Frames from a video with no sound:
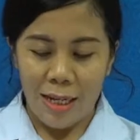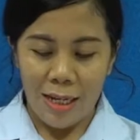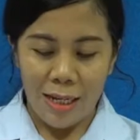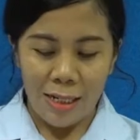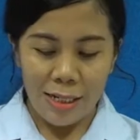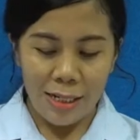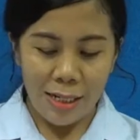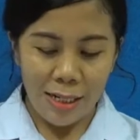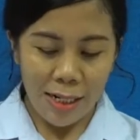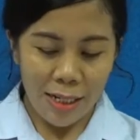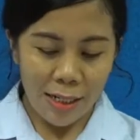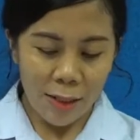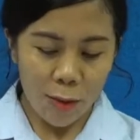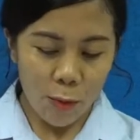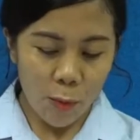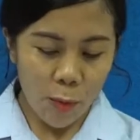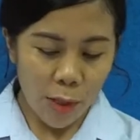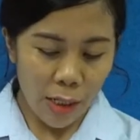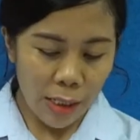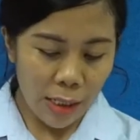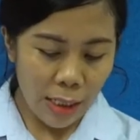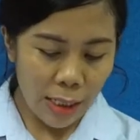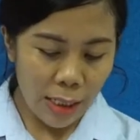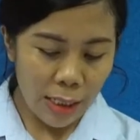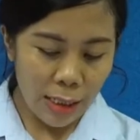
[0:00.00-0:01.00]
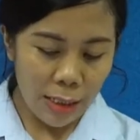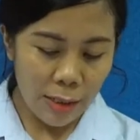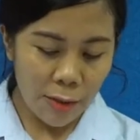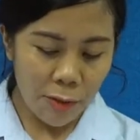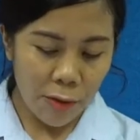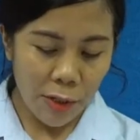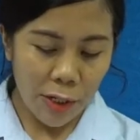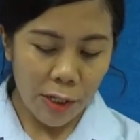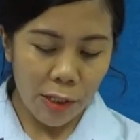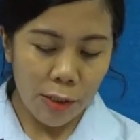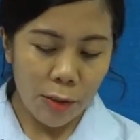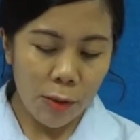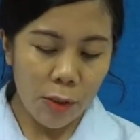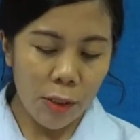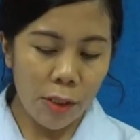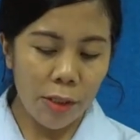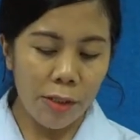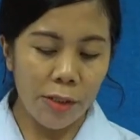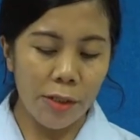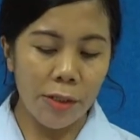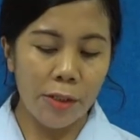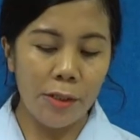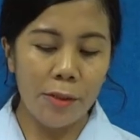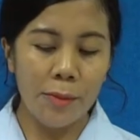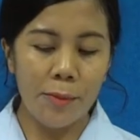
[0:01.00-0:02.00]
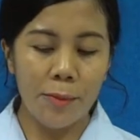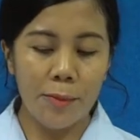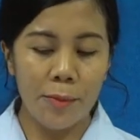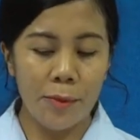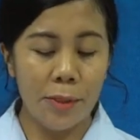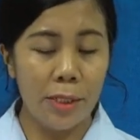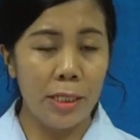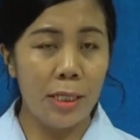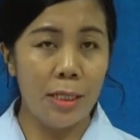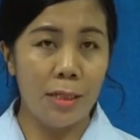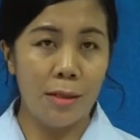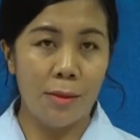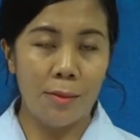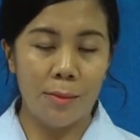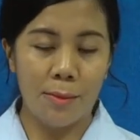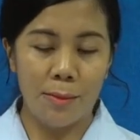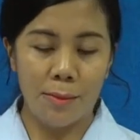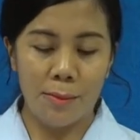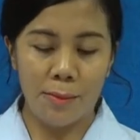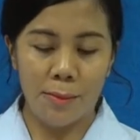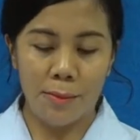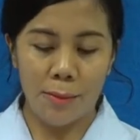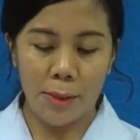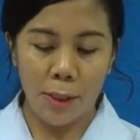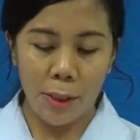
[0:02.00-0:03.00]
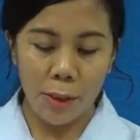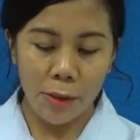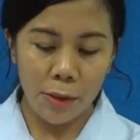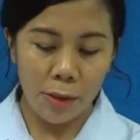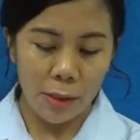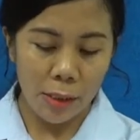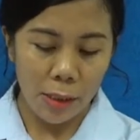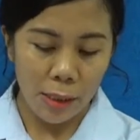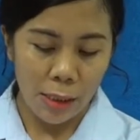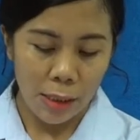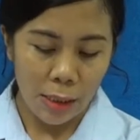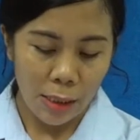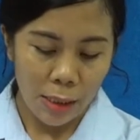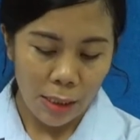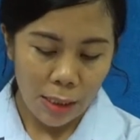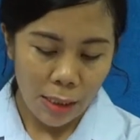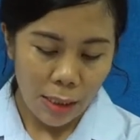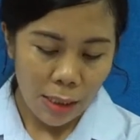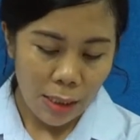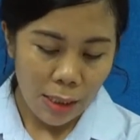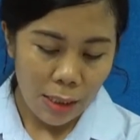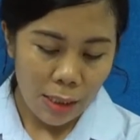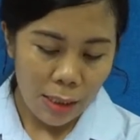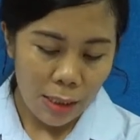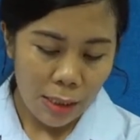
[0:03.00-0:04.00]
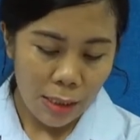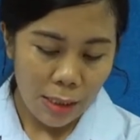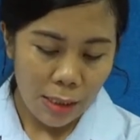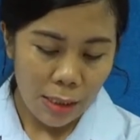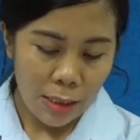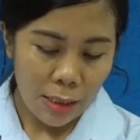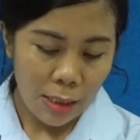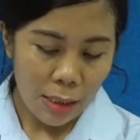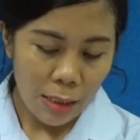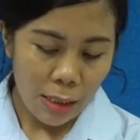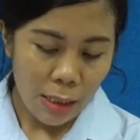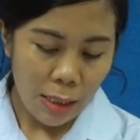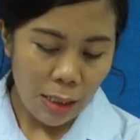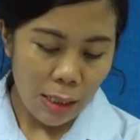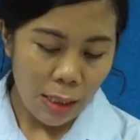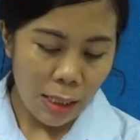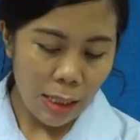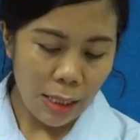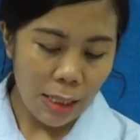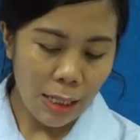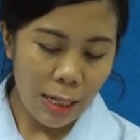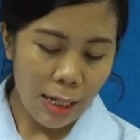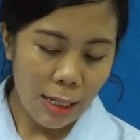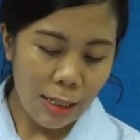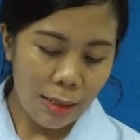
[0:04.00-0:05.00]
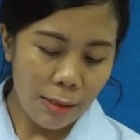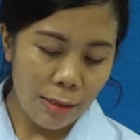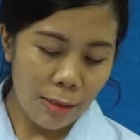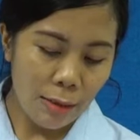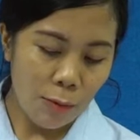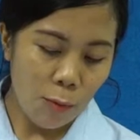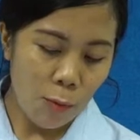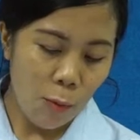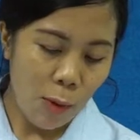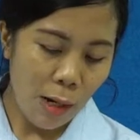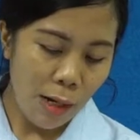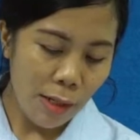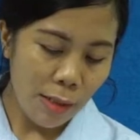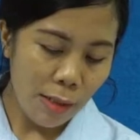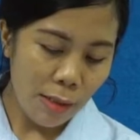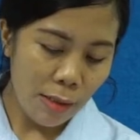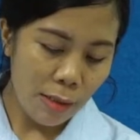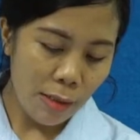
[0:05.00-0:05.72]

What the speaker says: The next one is triangular prism. Look, it has 1